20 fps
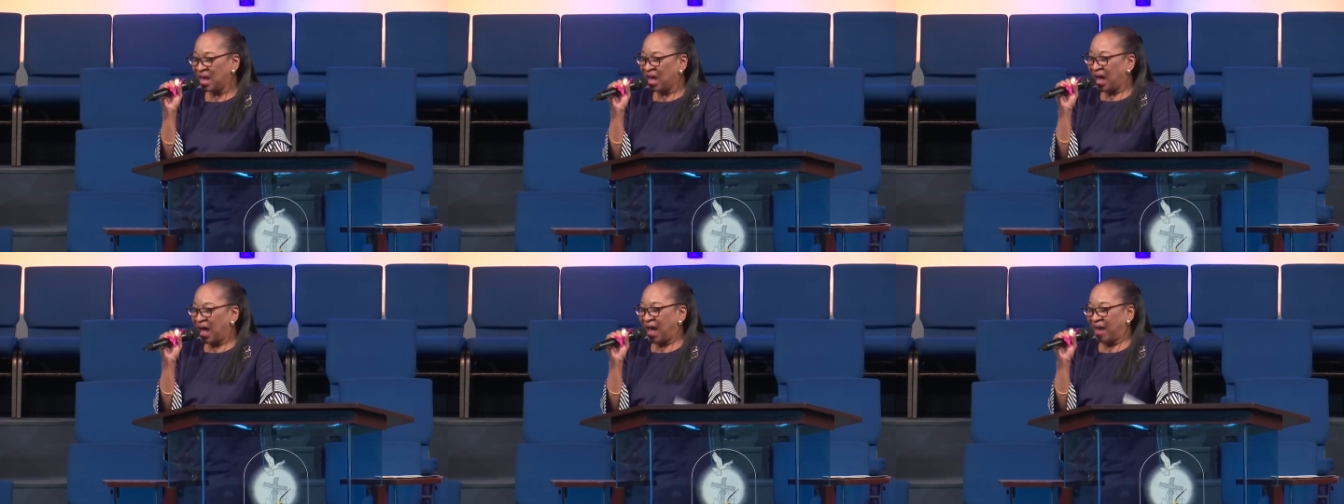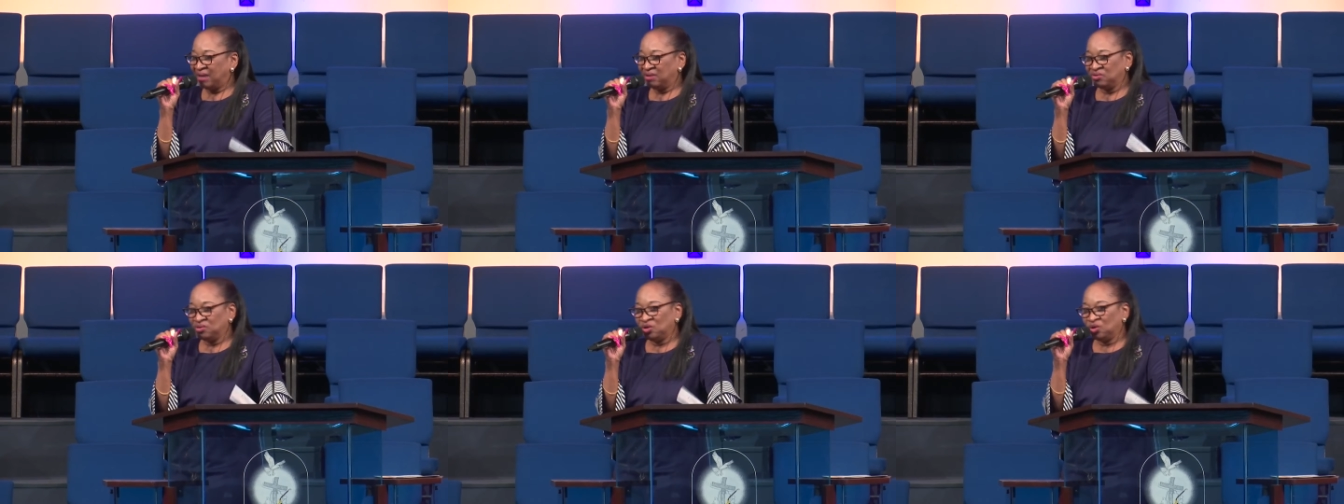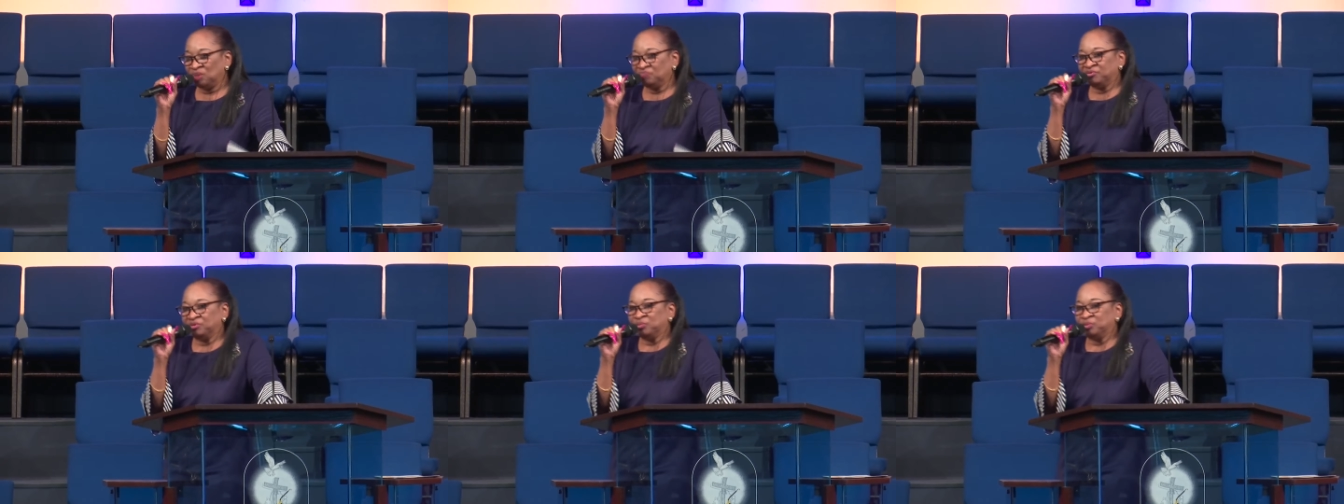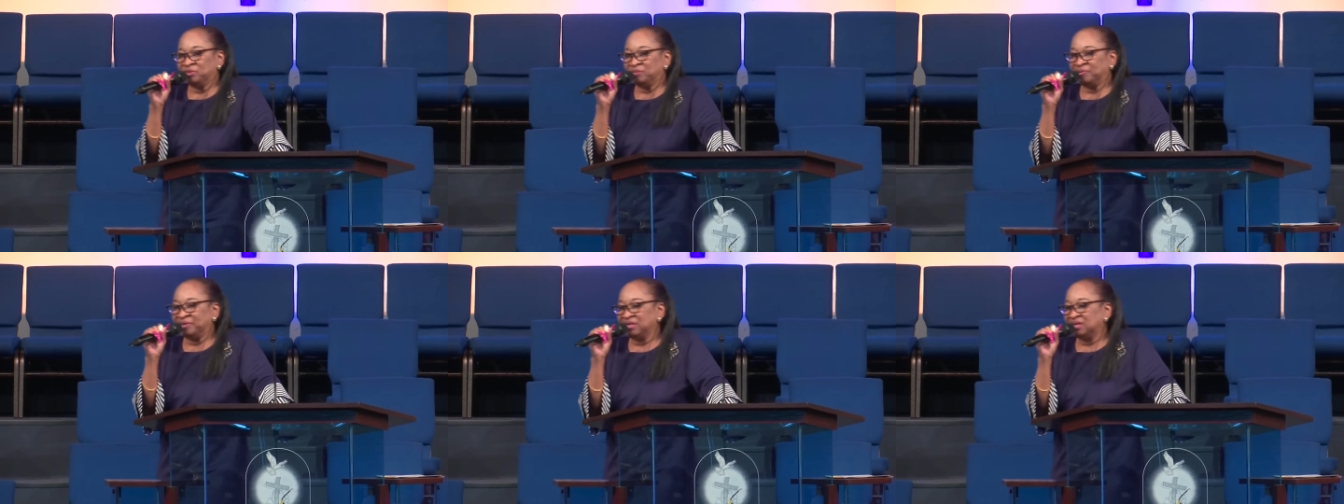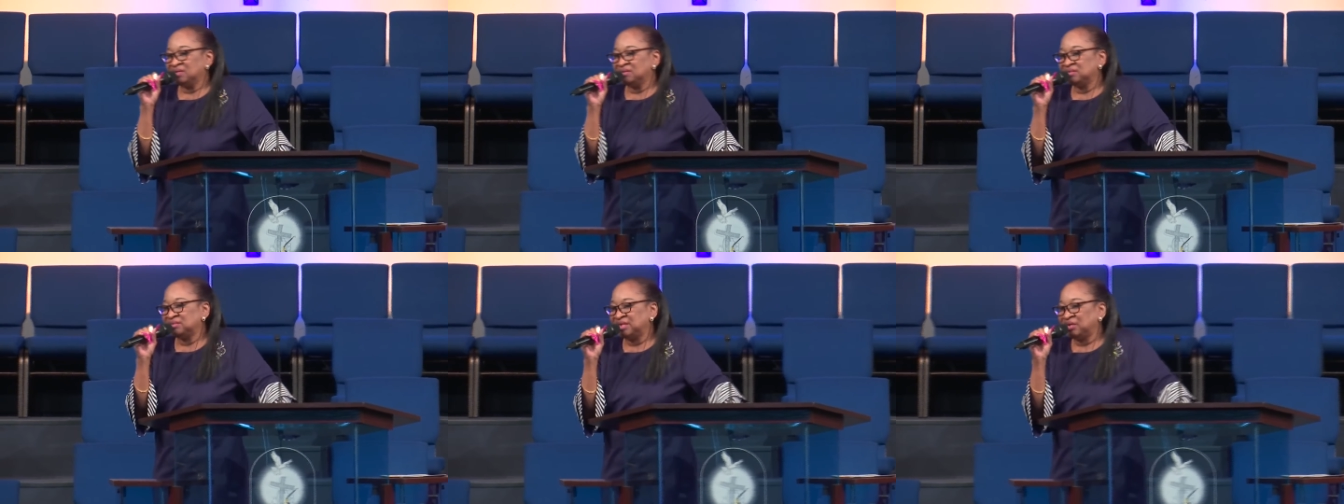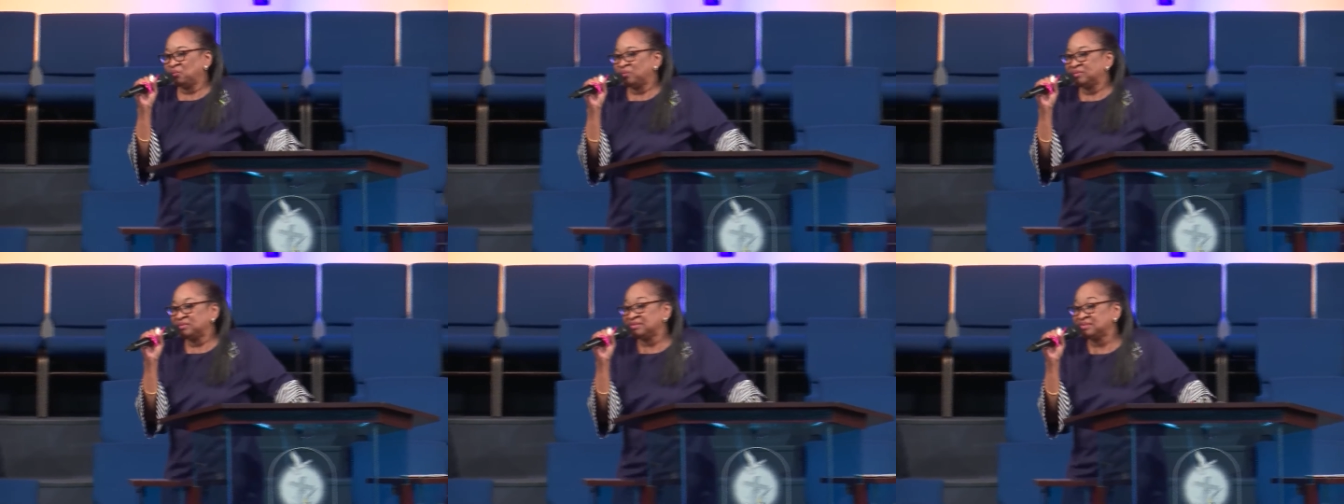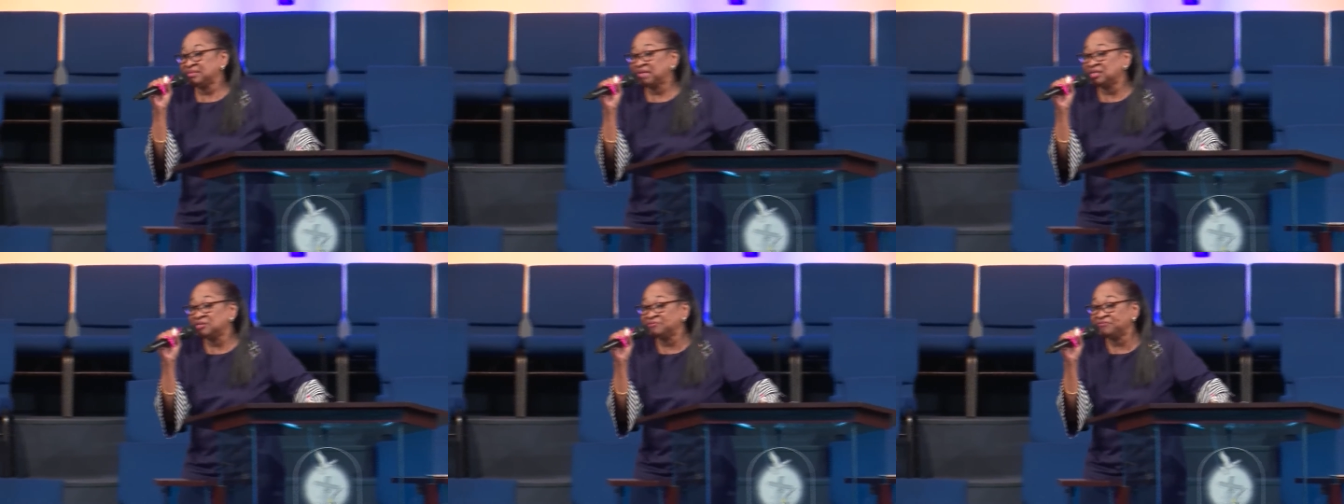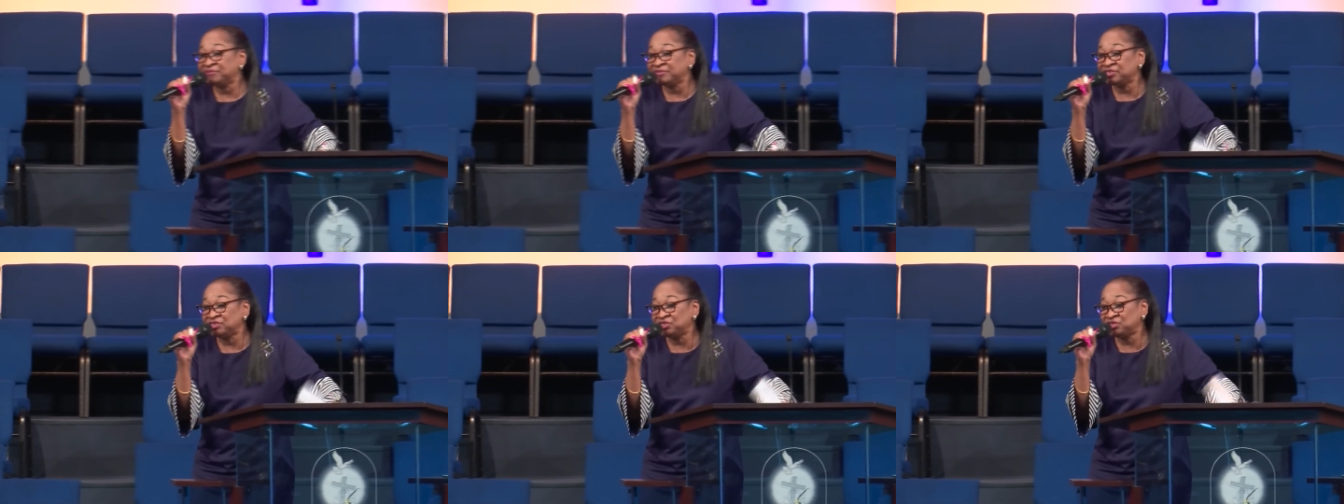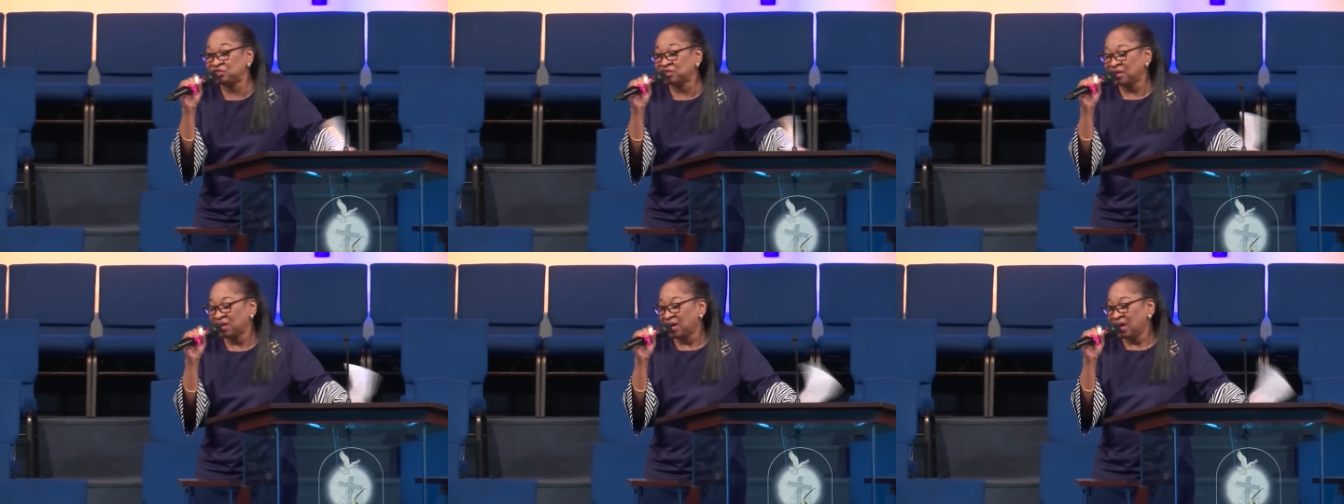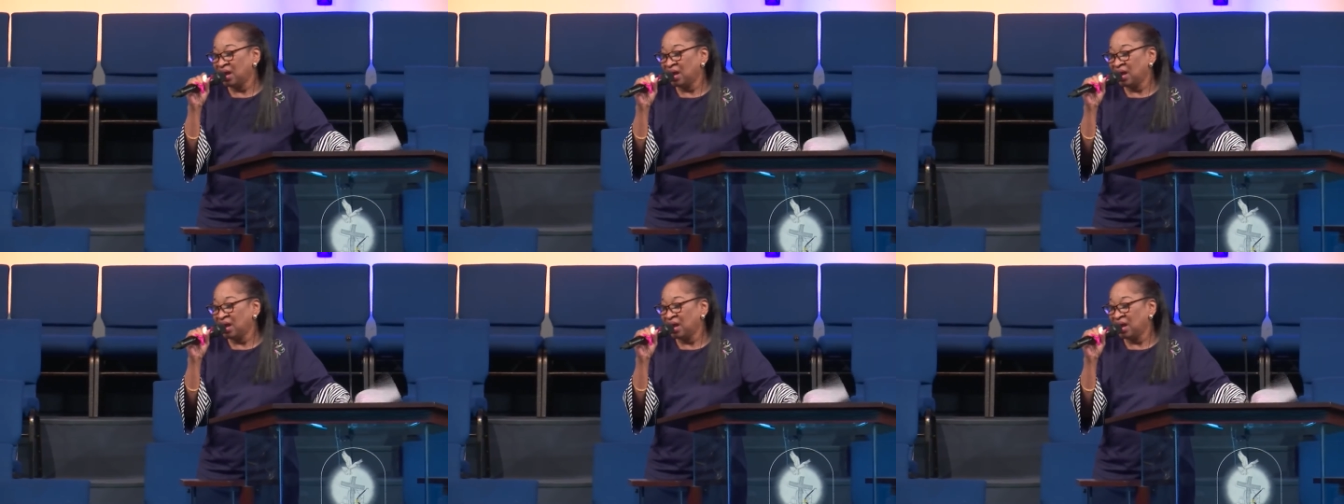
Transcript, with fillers: I don't know if it was because they were selfish.